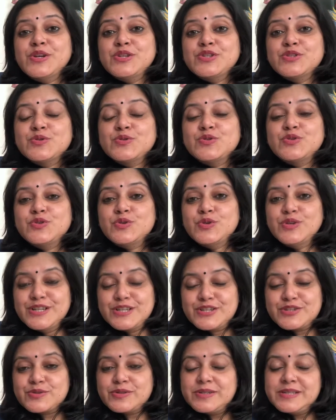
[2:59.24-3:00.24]
to doodle
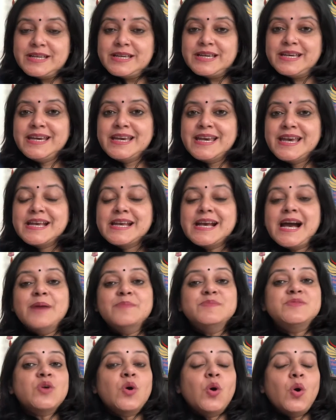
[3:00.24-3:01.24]
today
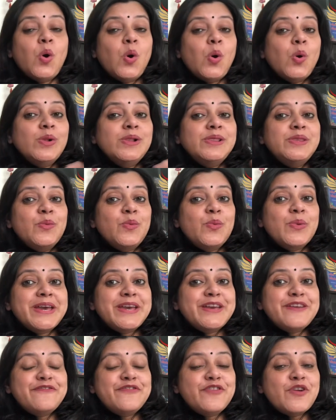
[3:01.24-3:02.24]
comes all the
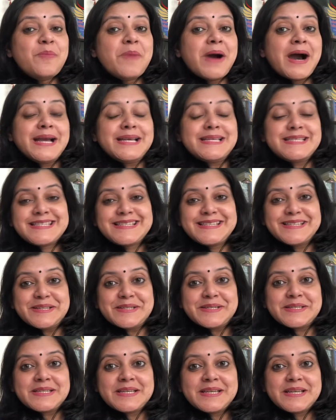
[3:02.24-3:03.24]
way from
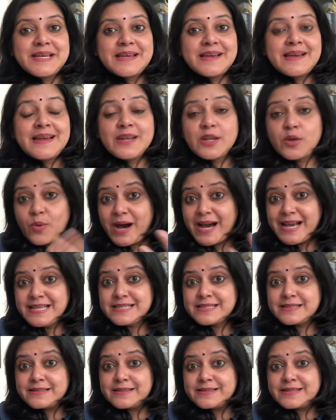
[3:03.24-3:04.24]
Iceland. Now, Iceland